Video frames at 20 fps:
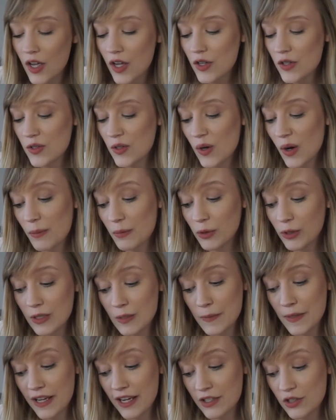so I'm going
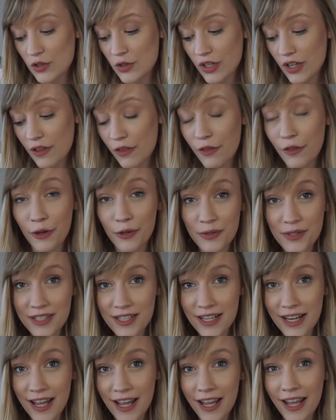to be answering those
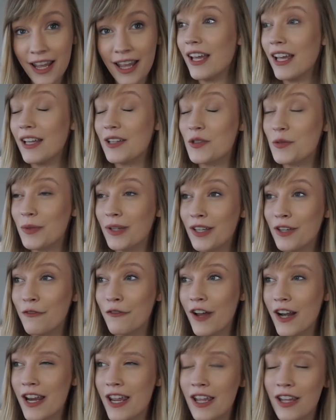today. It's really
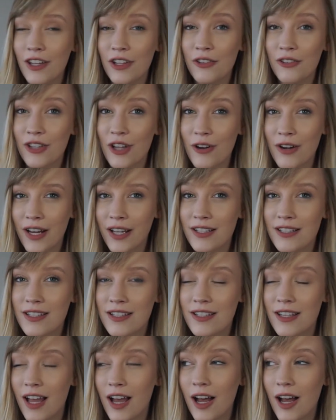funny, you'll notice.